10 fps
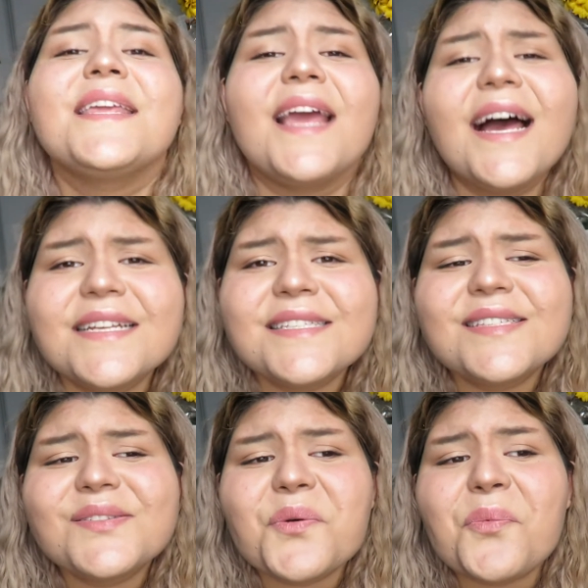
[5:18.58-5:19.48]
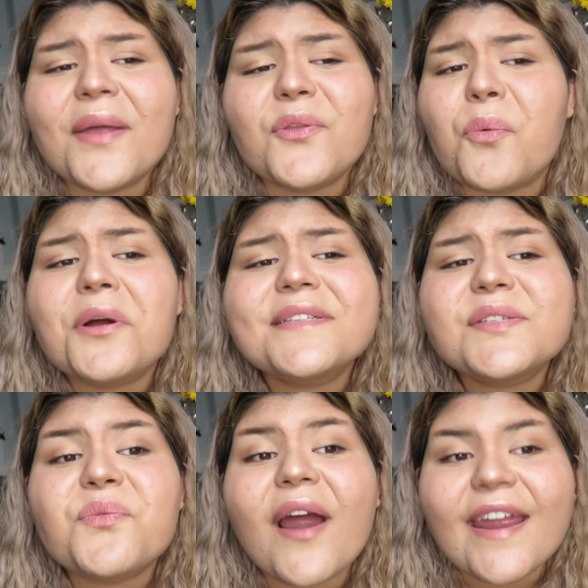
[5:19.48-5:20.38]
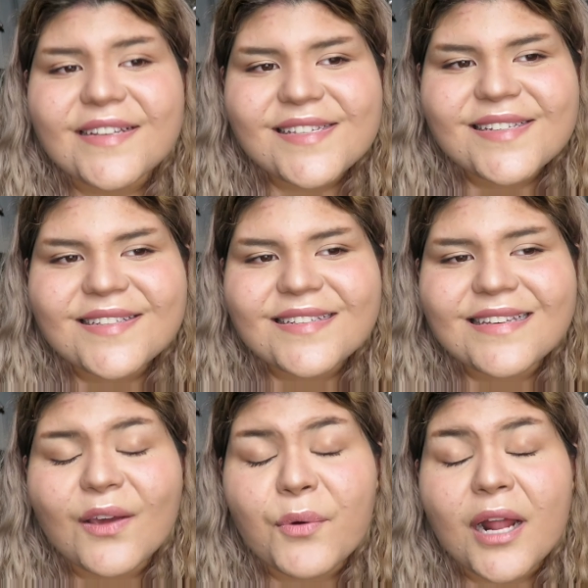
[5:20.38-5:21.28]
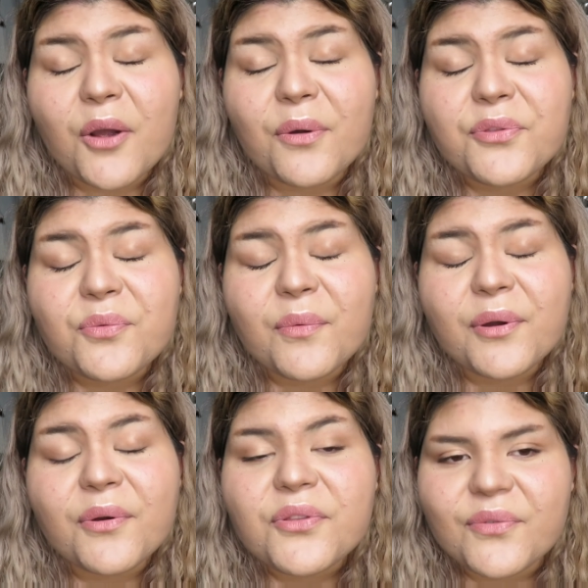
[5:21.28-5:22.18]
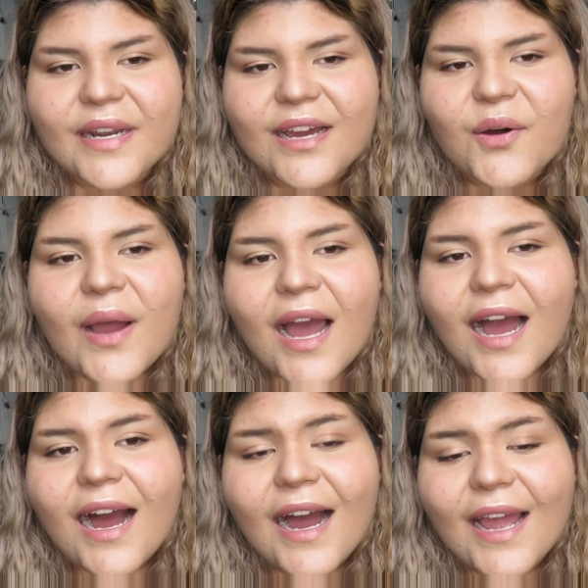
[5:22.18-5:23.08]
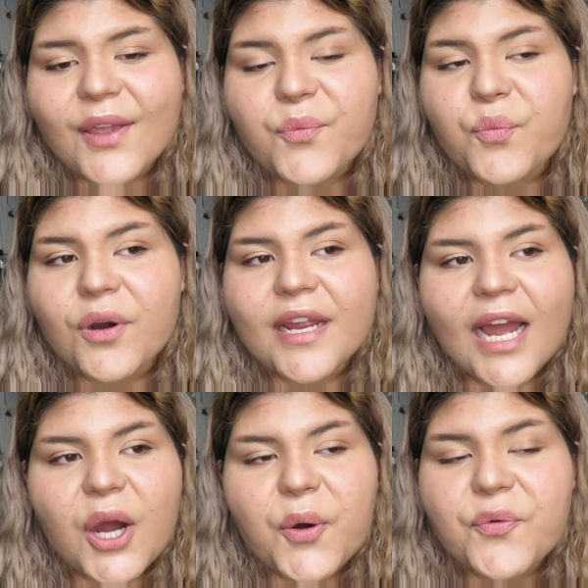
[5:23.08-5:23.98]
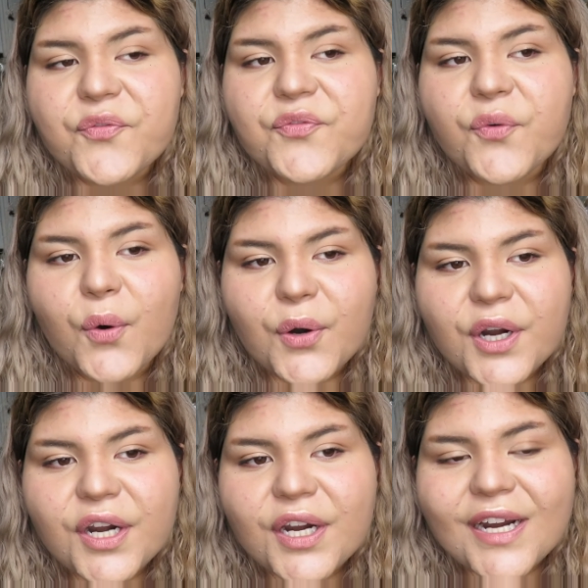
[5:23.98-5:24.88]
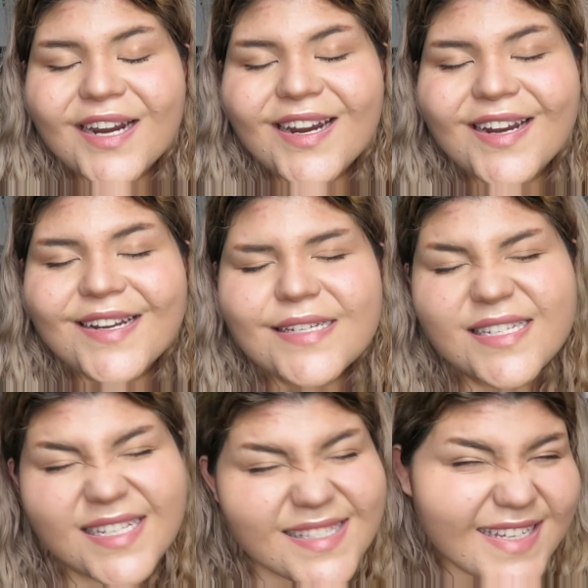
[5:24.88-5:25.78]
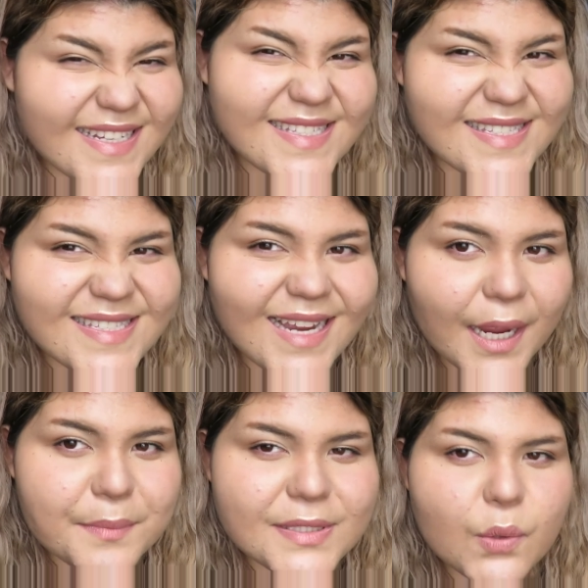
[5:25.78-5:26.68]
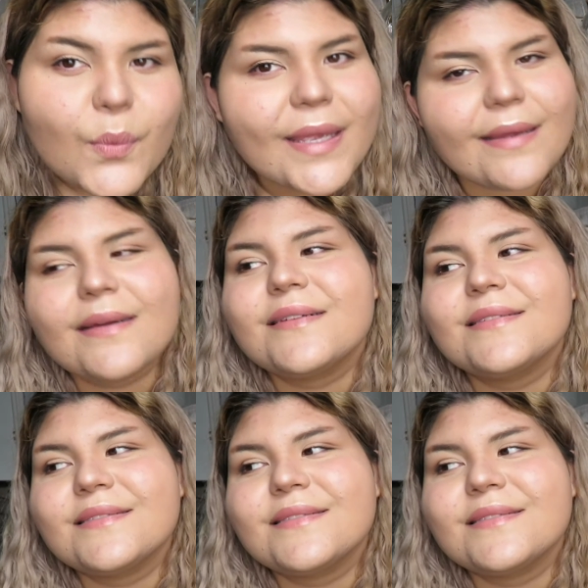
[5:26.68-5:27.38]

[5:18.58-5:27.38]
Yes, when the world is right and we're not going through what we're going through right now, I work out 4 to 6 times a week.